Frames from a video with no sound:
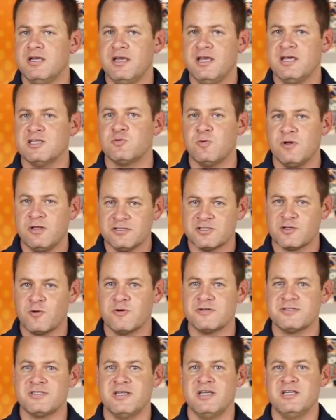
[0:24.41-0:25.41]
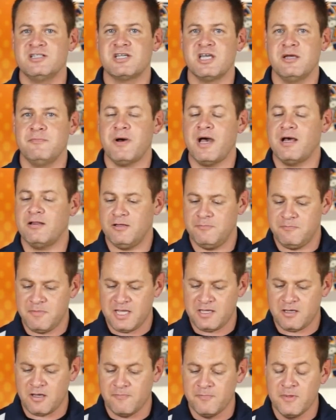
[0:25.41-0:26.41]
as well as, of course, the HK Pilot
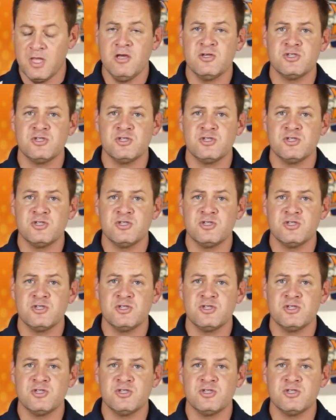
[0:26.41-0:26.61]
Mega.